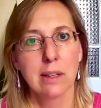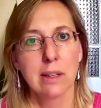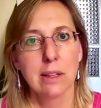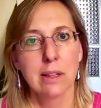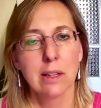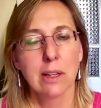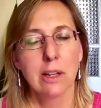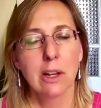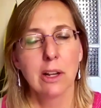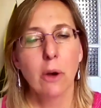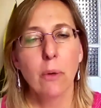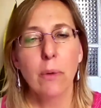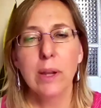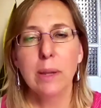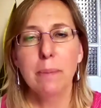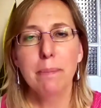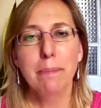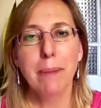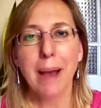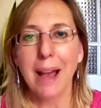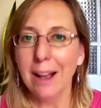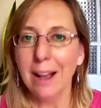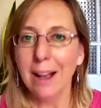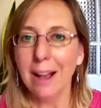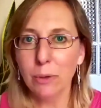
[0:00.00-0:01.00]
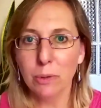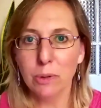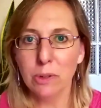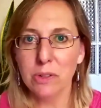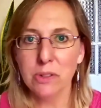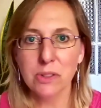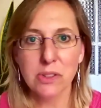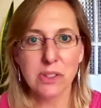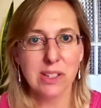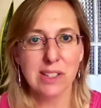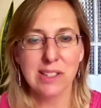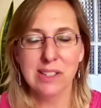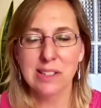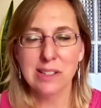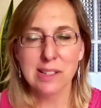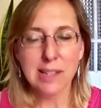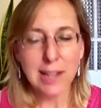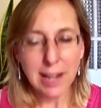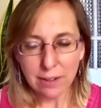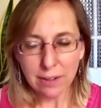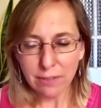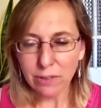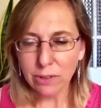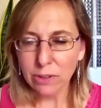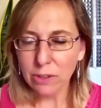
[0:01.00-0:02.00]
going backwards is
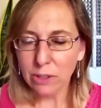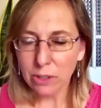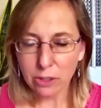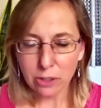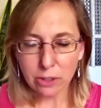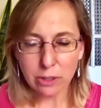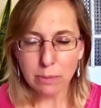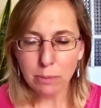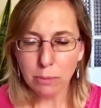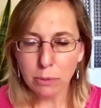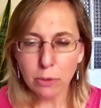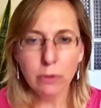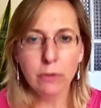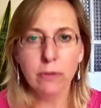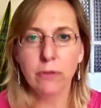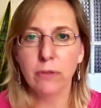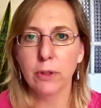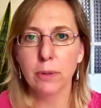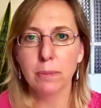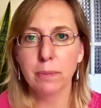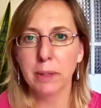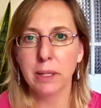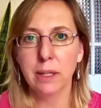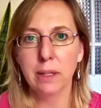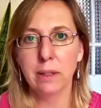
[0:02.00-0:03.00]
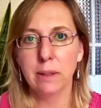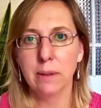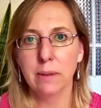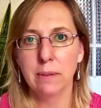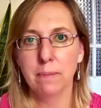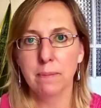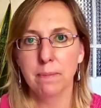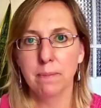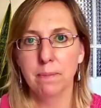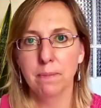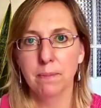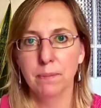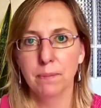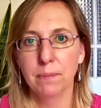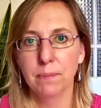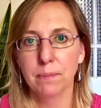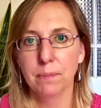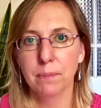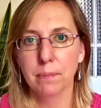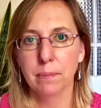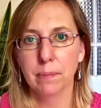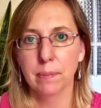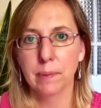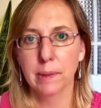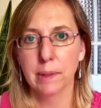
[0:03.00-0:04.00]
never a good move for me.
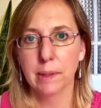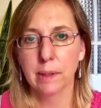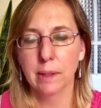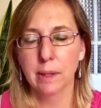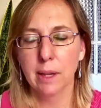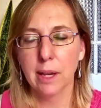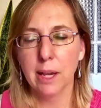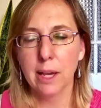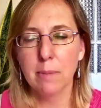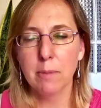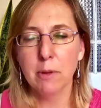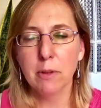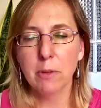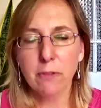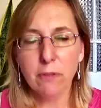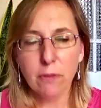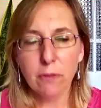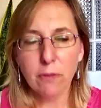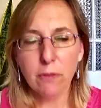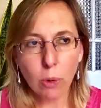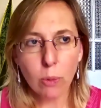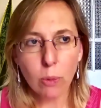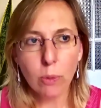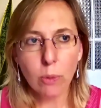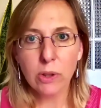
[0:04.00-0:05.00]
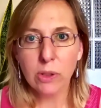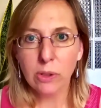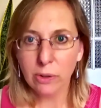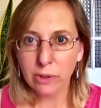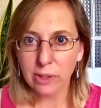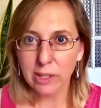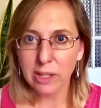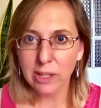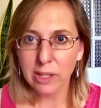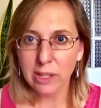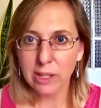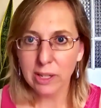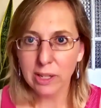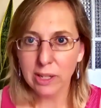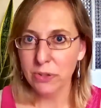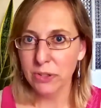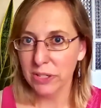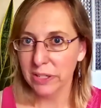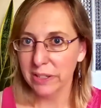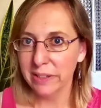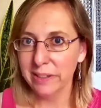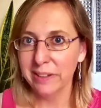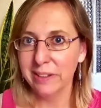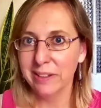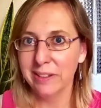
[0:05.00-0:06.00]
I'm a forward-looking person,
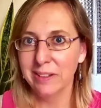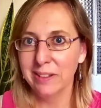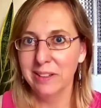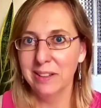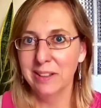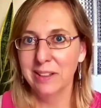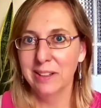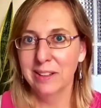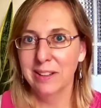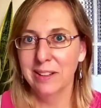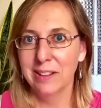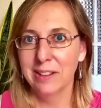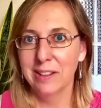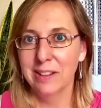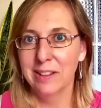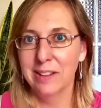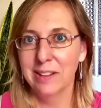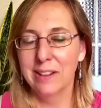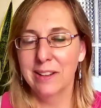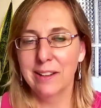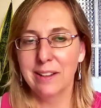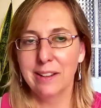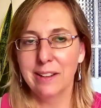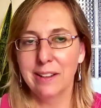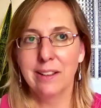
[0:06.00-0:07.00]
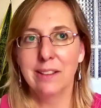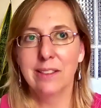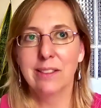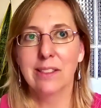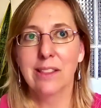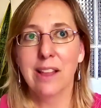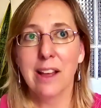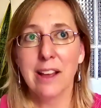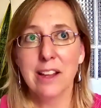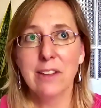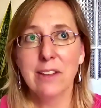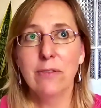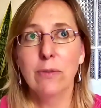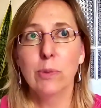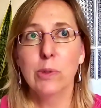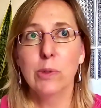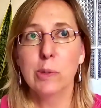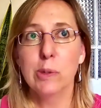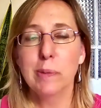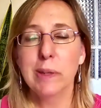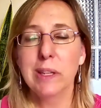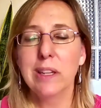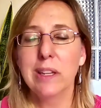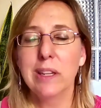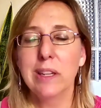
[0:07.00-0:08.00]
and life was
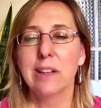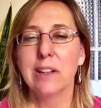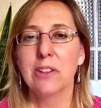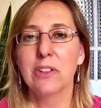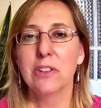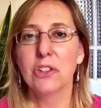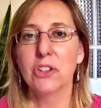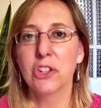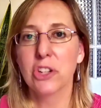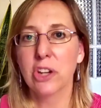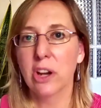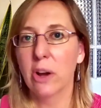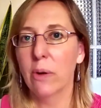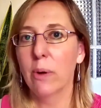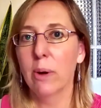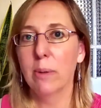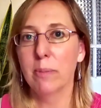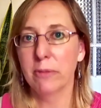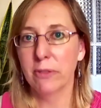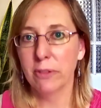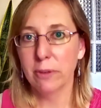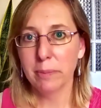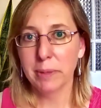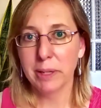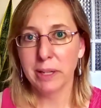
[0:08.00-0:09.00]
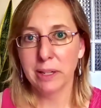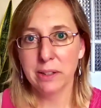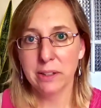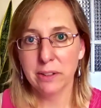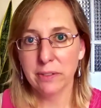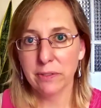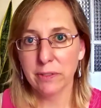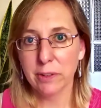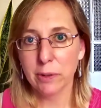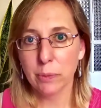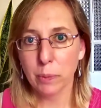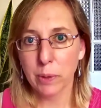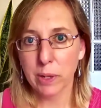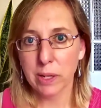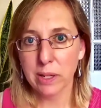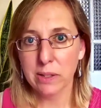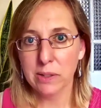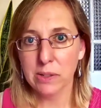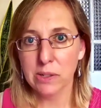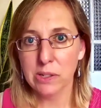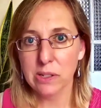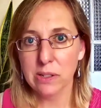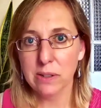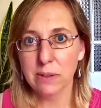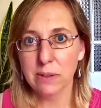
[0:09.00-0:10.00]
beginning to show up for me in different ways.